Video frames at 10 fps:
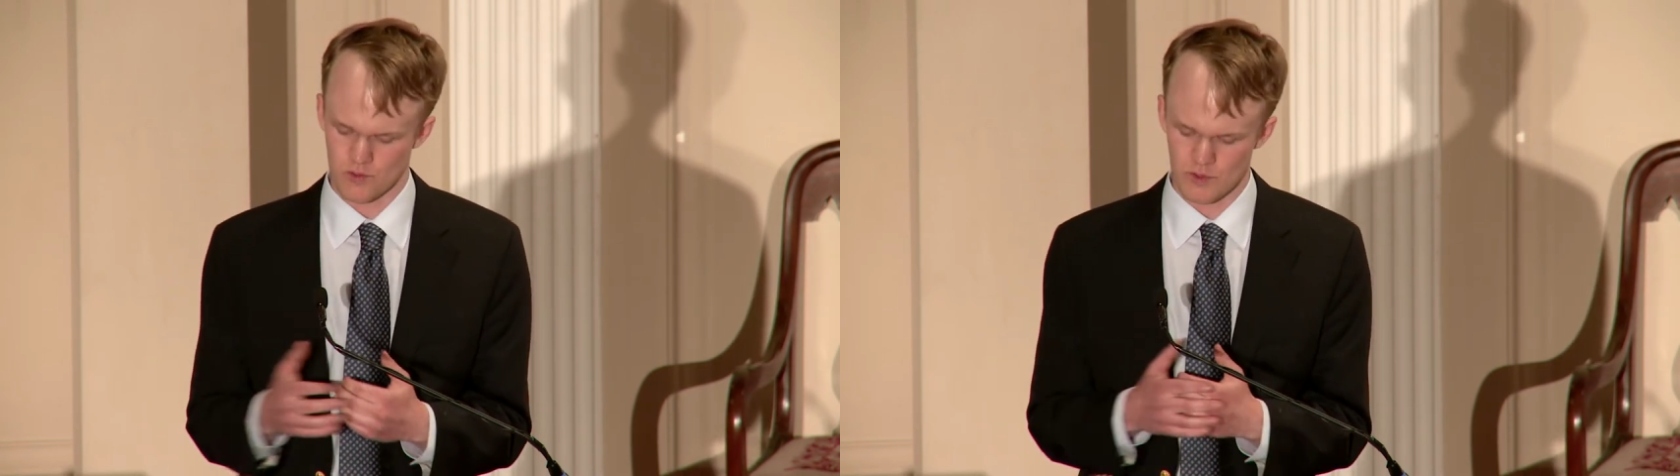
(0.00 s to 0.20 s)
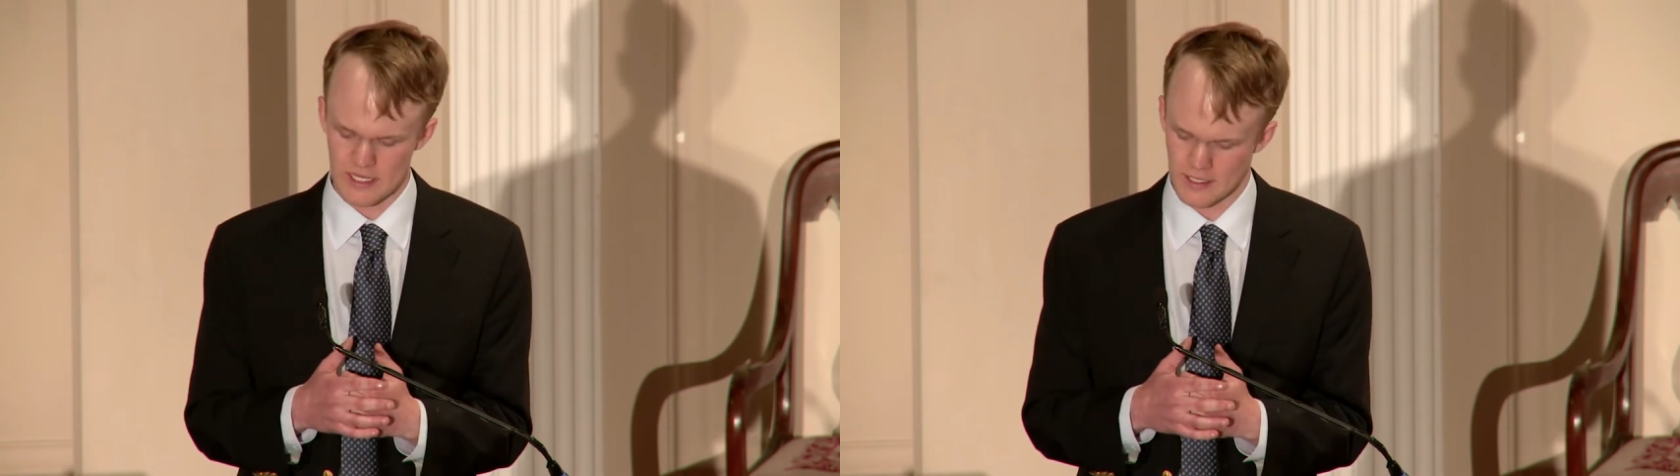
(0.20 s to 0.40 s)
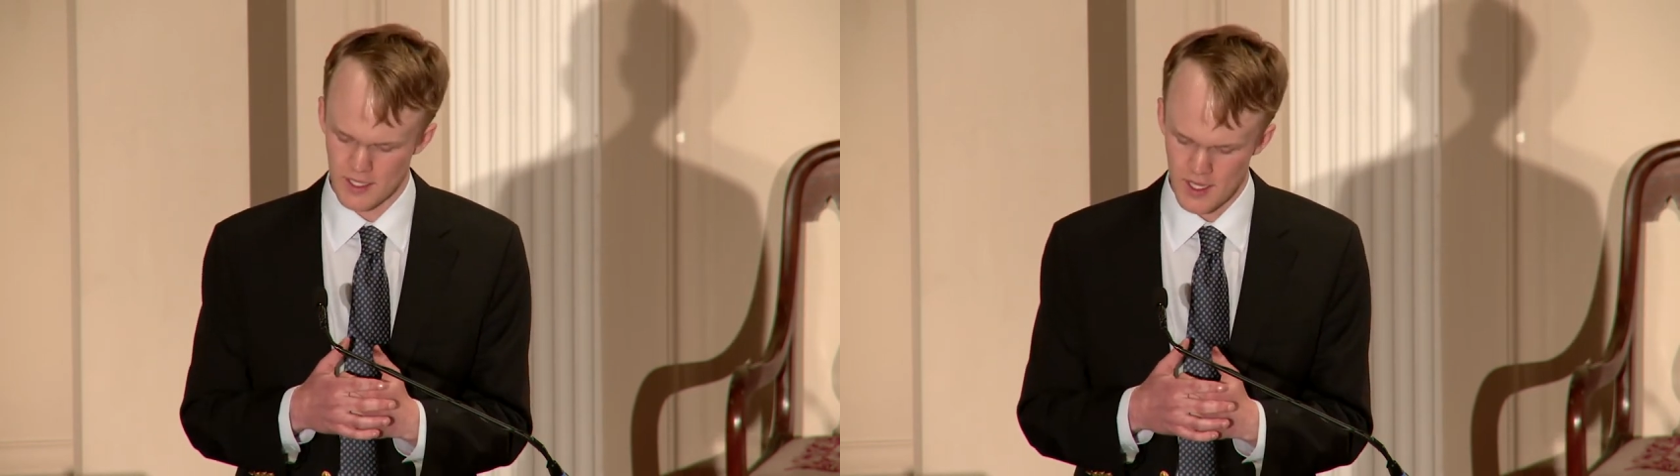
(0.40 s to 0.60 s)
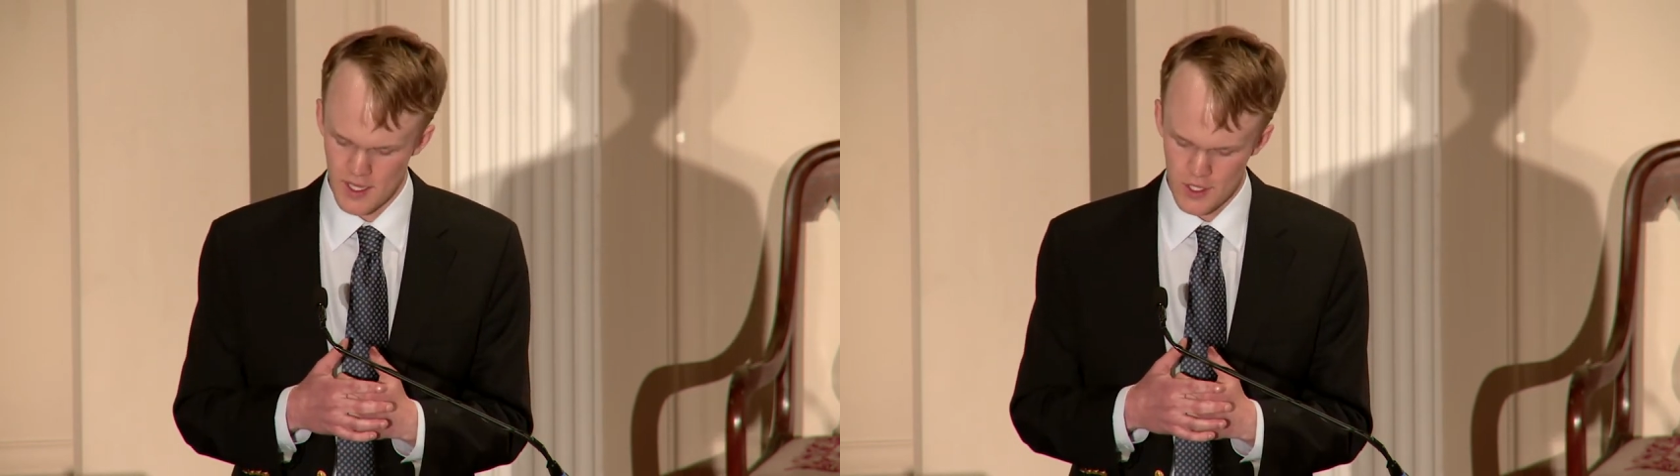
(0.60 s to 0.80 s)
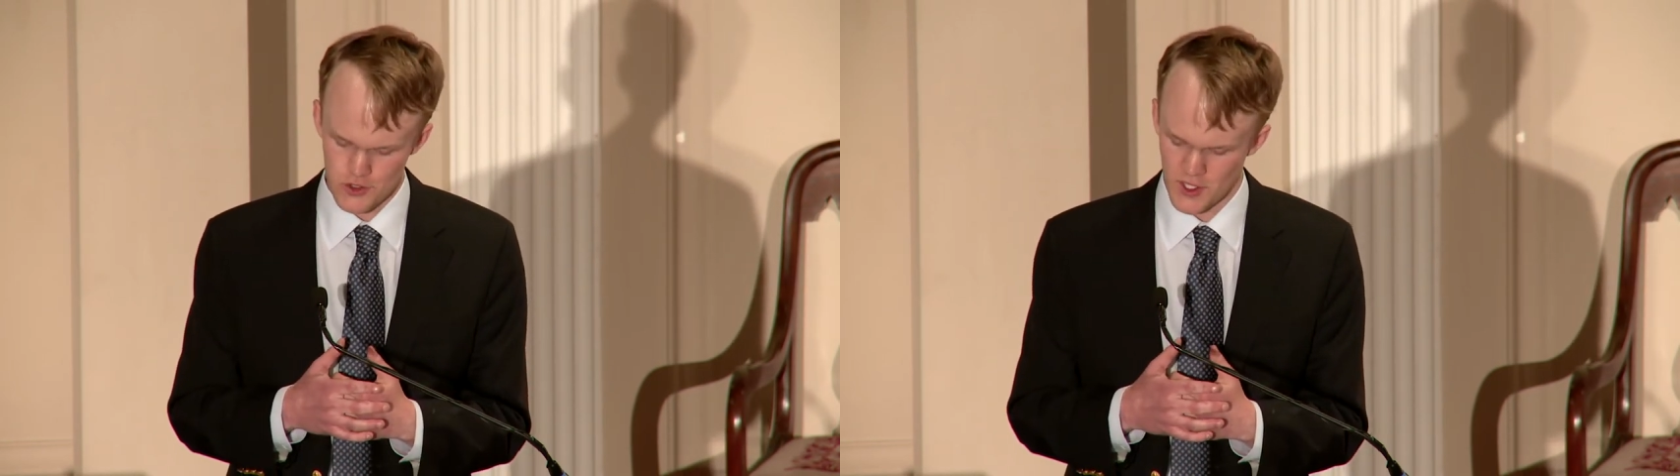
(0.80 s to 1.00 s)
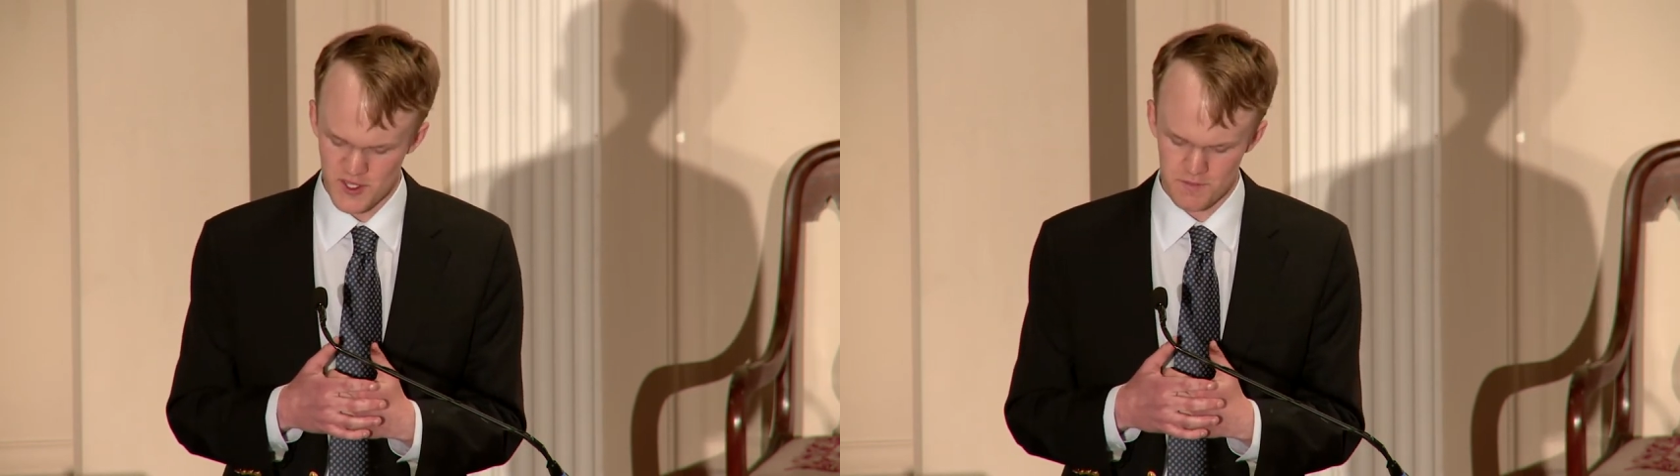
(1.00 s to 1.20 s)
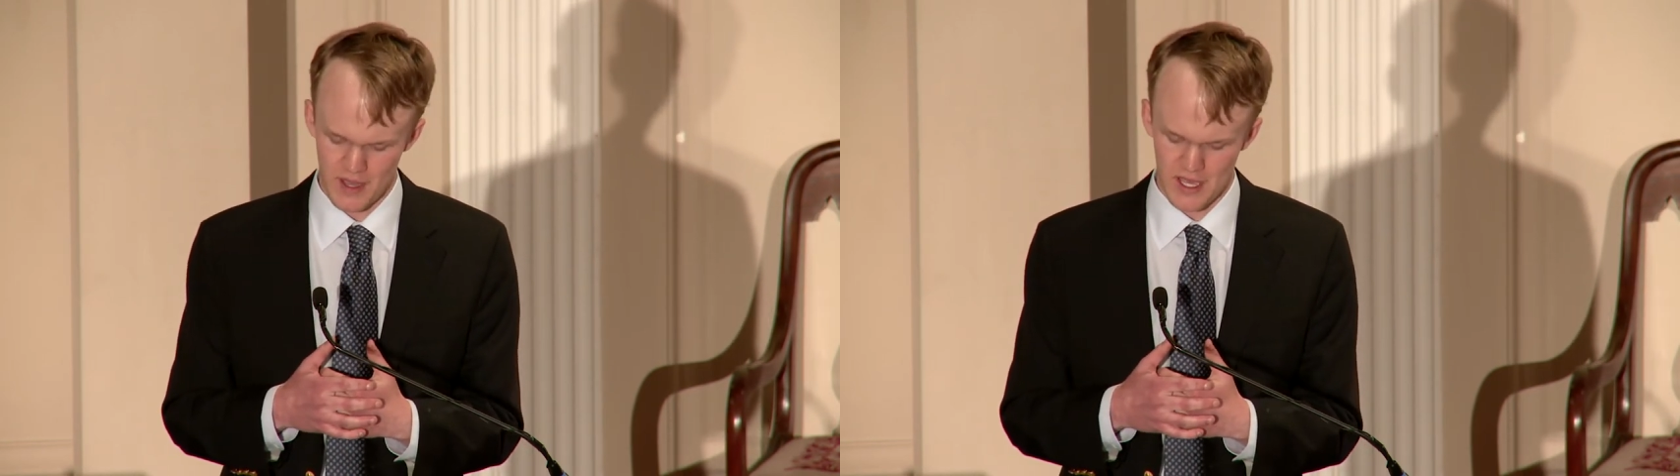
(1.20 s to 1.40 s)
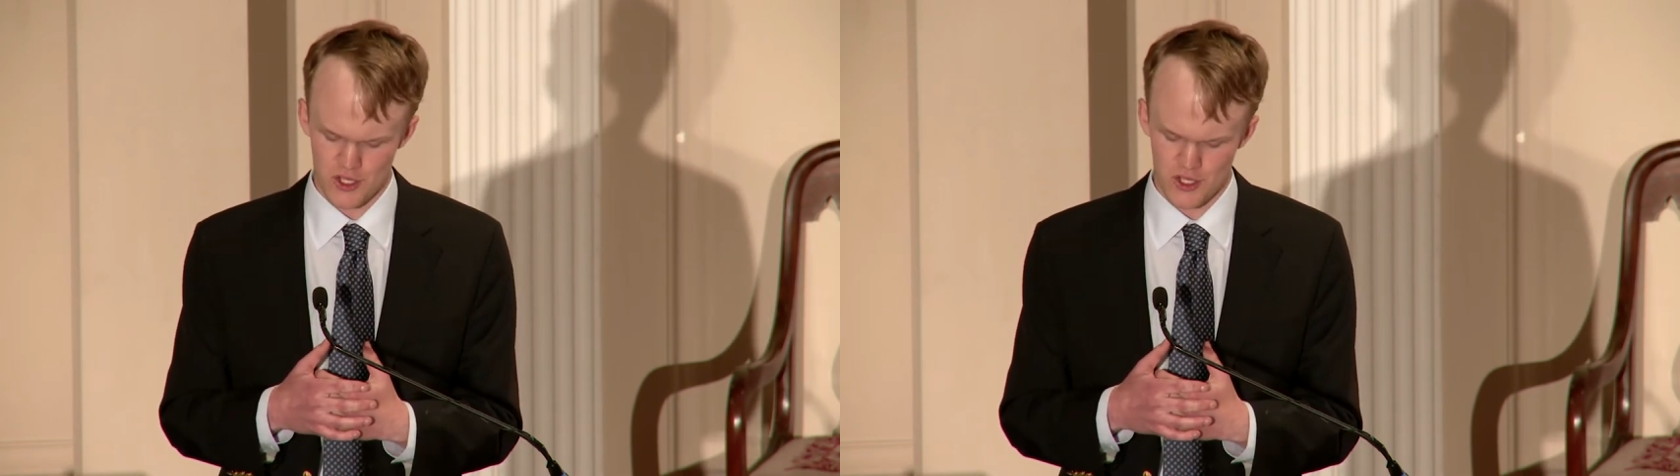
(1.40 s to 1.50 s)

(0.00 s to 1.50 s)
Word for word: week, just by